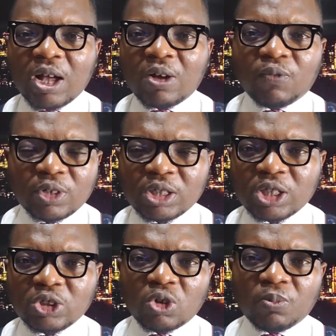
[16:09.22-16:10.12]
for this
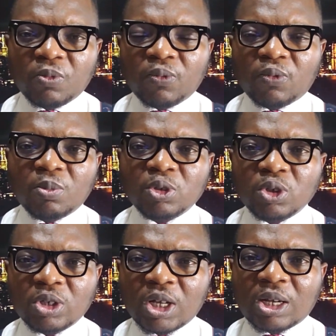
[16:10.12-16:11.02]
job
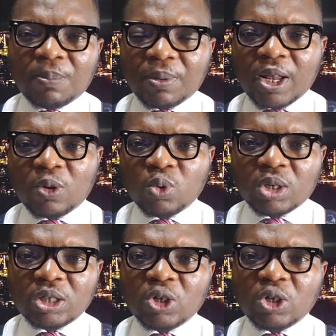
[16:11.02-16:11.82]
information and apply quickly.